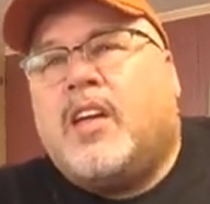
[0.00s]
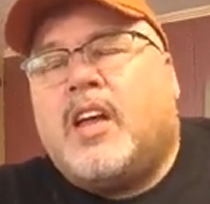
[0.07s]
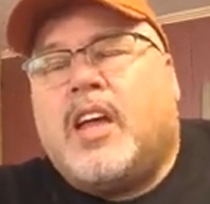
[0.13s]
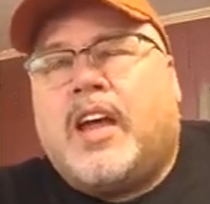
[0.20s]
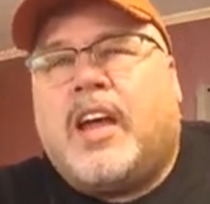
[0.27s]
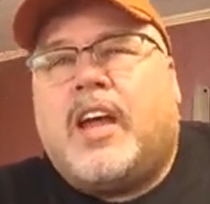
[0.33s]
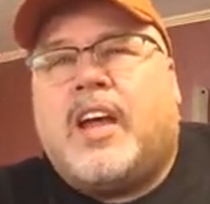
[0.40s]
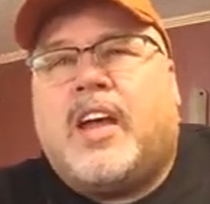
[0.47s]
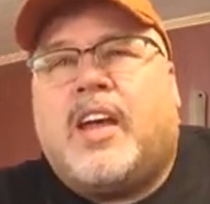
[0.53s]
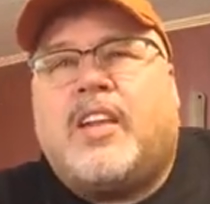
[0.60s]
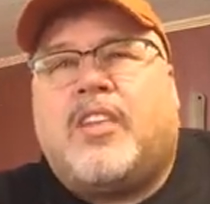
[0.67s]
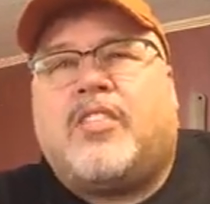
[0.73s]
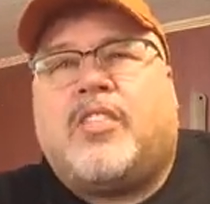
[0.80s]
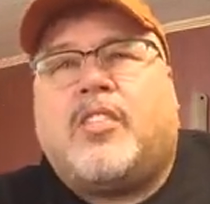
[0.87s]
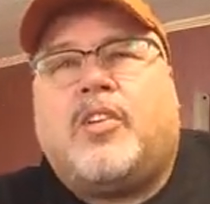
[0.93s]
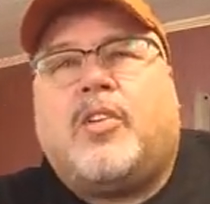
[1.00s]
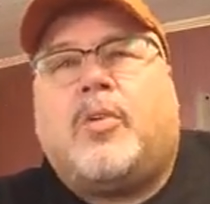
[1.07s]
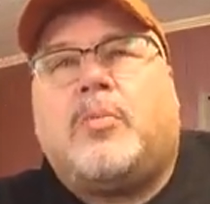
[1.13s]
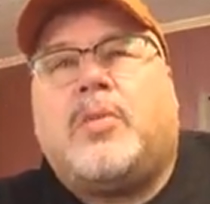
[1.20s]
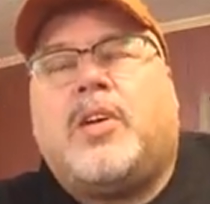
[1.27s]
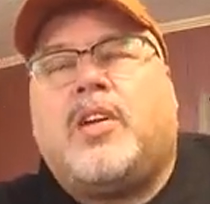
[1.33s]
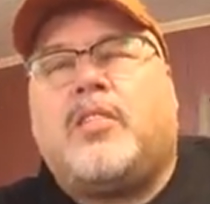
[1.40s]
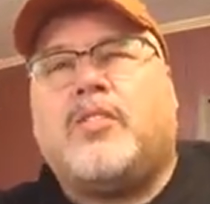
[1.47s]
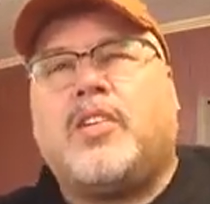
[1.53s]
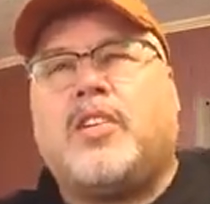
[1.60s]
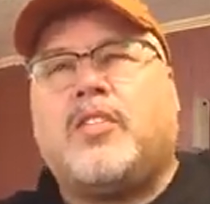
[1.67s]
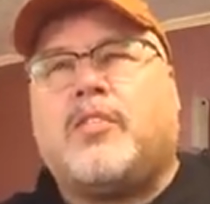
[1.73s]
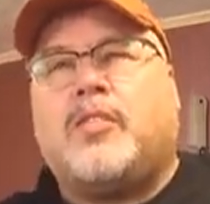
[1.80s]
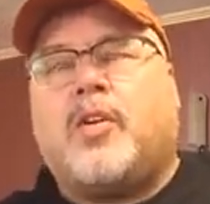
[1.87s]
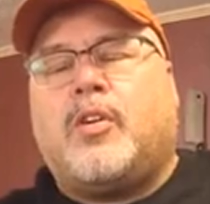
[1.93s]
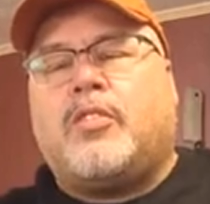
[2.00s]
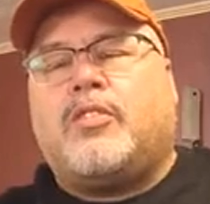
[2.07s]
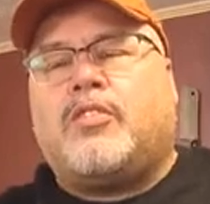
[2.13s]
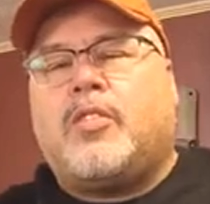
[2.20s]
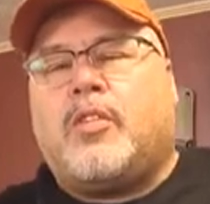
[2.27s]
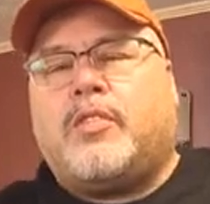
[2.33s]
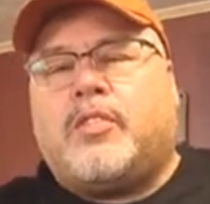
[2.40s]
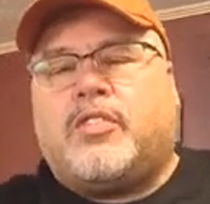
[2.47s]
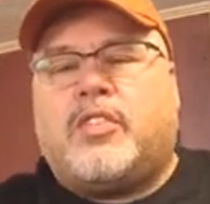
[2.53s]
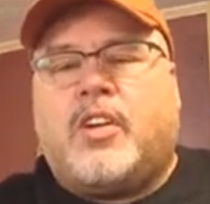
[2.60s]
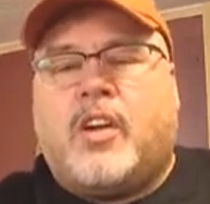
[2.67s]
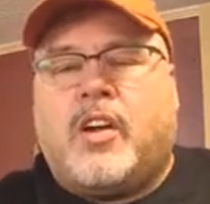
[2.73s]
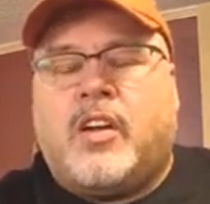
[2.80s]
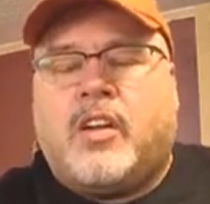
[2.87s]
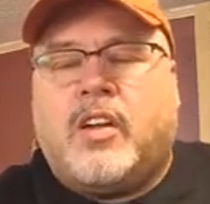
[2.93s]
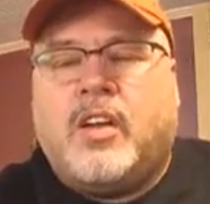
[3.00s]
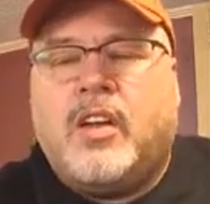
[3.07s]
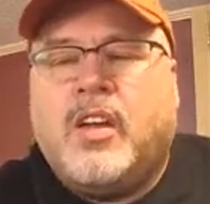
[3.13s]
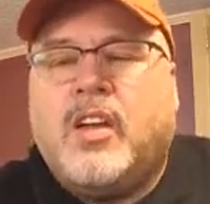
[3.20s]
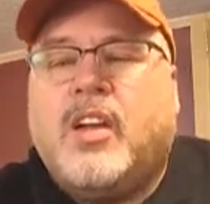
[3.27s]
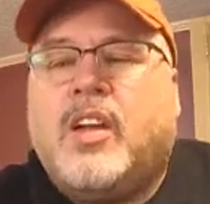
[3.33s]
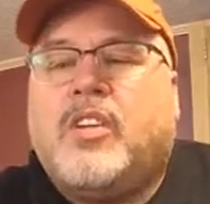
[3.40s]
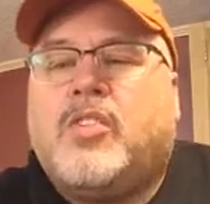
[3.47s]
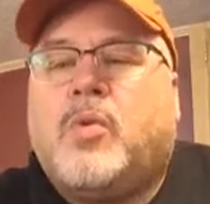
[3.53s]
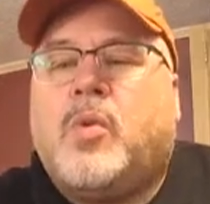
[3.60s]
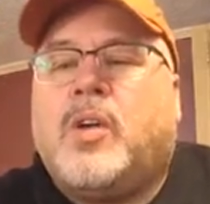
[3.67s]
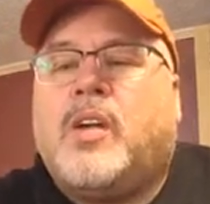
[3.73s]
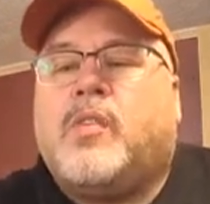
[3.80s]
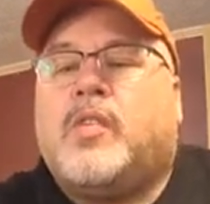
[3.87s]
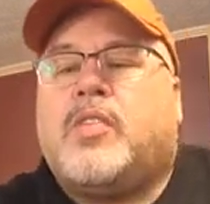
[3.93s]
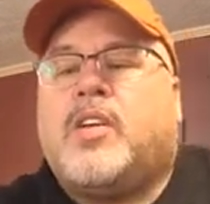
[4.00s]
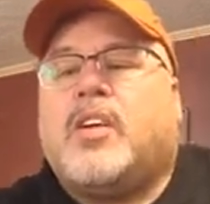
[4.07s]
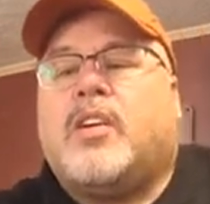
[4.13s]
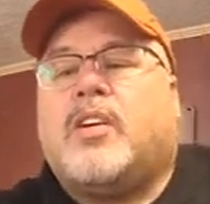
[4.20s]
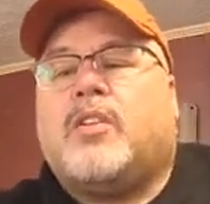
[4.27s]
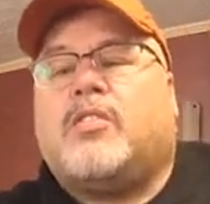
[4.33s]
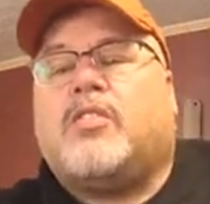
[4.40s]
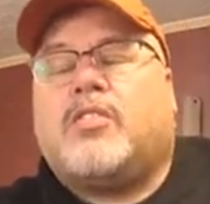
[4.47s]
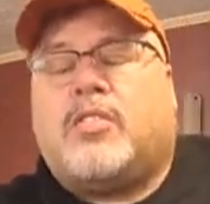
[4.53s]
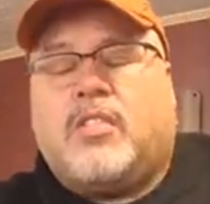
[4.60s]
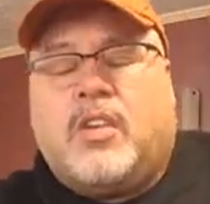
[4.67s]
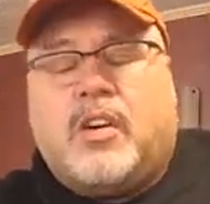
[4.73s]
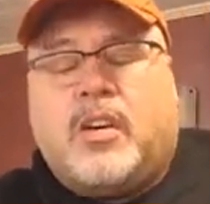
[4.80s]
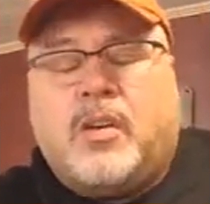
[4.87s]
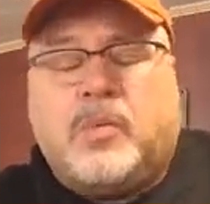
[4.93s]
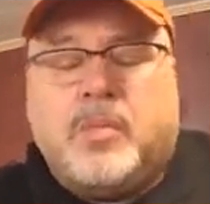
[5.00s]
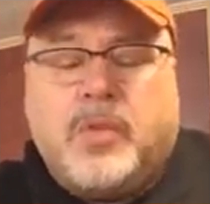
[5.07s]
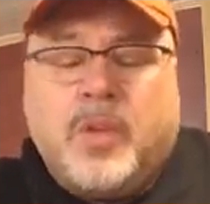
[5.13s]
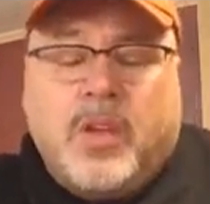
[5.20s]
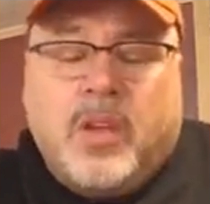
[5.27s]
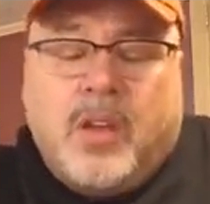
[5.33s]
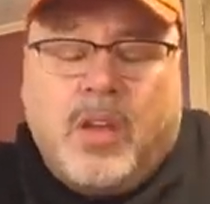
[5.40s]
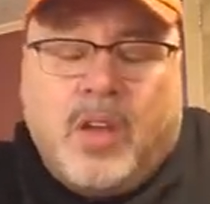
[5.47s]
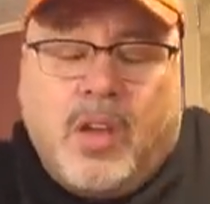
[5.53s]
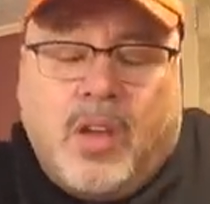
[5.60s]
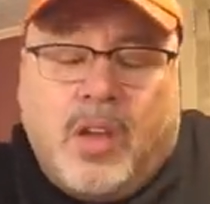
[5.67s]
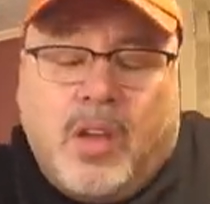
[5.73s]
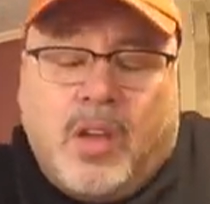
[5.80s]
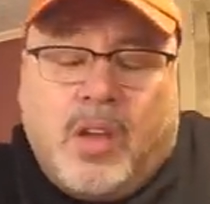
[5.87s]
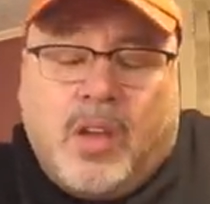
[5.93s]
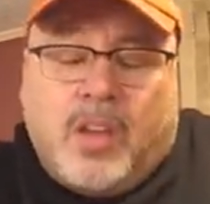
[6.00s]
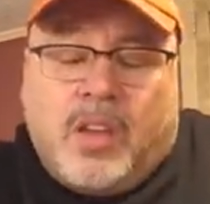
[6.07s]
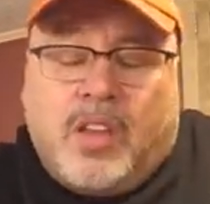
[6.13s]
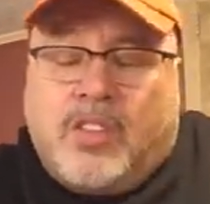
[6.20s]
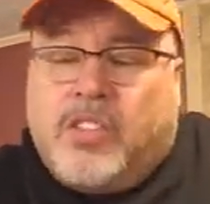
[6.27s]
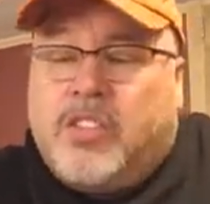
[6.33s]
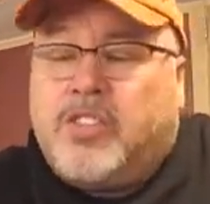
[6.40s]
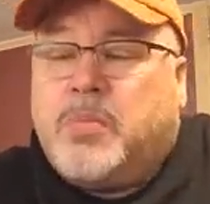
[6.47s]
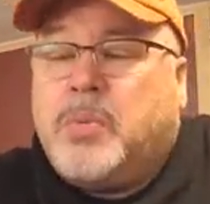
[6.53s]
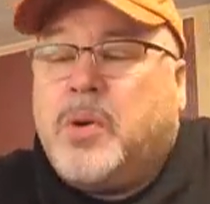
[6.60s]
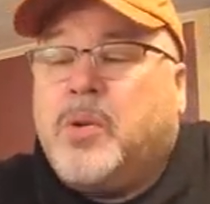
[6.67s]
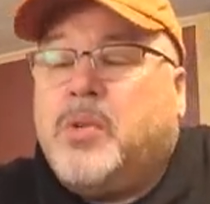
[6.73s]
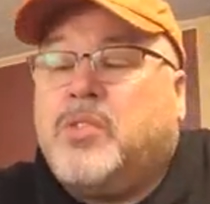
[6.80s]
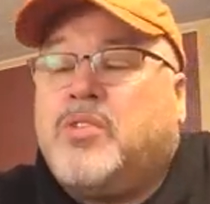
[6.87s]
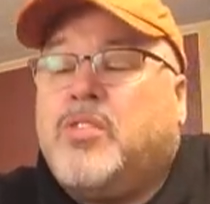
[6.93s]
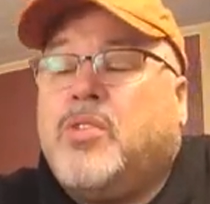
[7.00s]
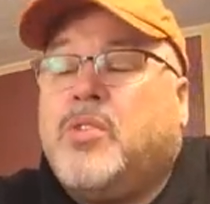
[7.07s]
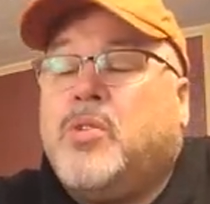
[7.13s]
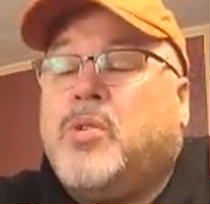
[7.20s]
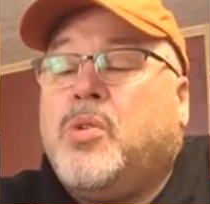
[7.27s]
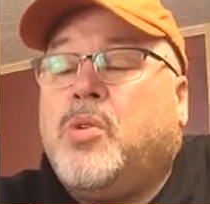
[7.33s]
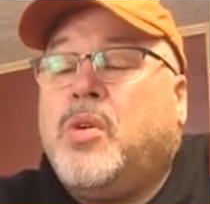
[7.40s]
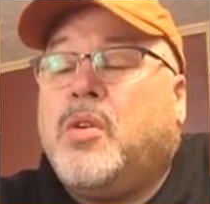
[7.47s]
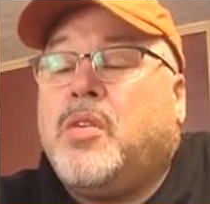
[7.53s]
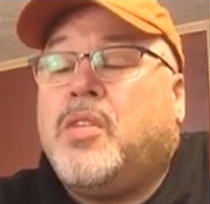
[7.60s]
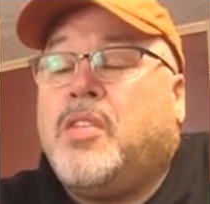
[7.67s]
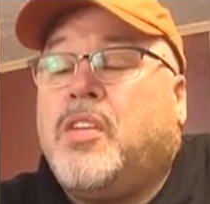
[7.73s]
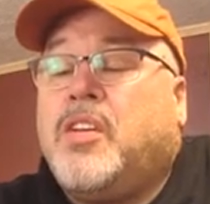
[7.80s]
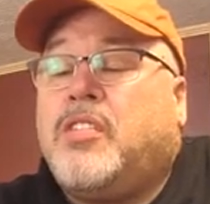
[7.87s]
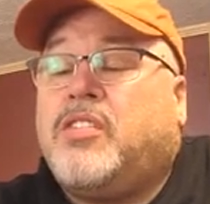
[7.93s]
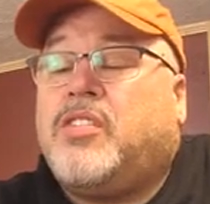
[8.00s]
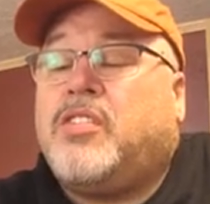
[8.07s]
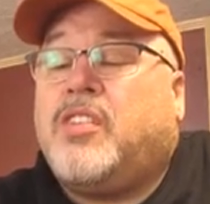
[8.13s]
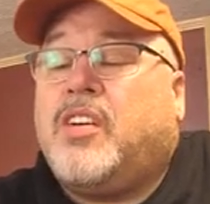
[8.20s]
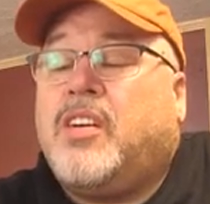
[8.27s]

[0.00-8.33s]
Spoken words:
and it's a little bit of a diverse surface area to what everything else gets exposed to. This